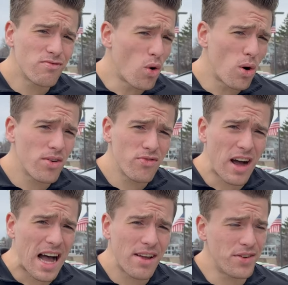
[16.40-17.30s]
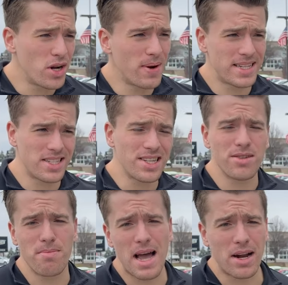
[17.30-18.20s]
4 or 5? You know what?
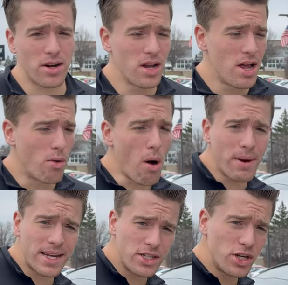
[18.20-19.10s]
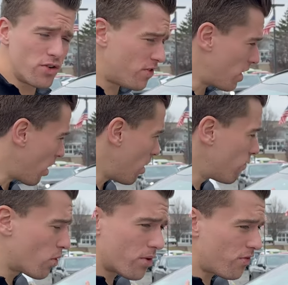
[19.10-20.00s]
Doesn't matter. What we can do, fit all
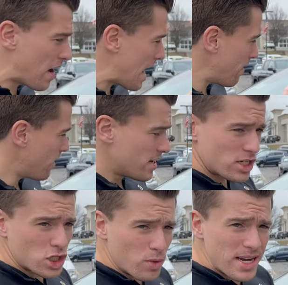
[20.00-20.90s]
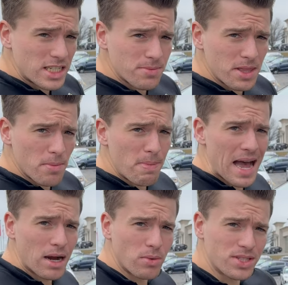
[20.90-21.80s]
4 to 5, squeeze them in the
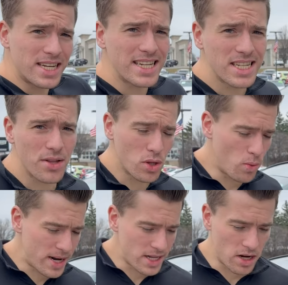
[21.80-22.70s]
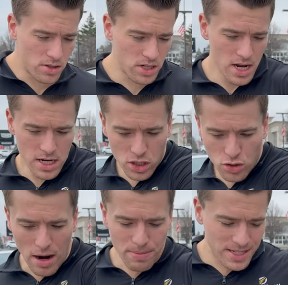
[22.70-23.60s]
back, we'll tint out the windows,
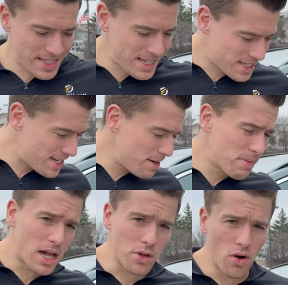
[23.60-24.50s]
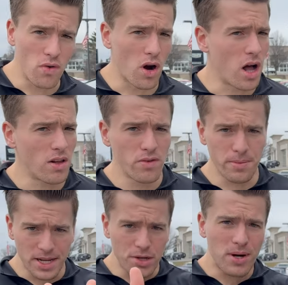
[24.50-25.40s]
strap a seatbelt over all of them,
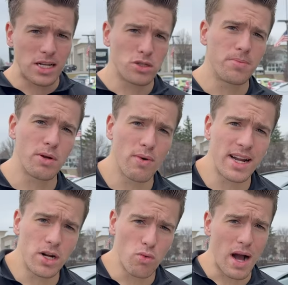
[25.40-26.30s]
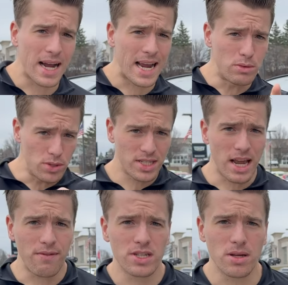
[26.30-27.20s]
and you guys will be ready to rock in. We'll
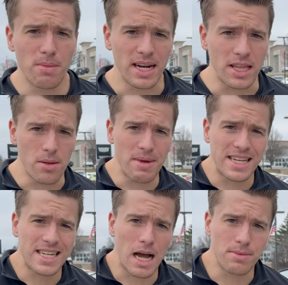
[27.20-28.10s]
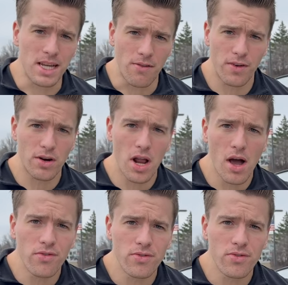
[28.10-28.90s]
save you some money in the meantime. Sound fair enough?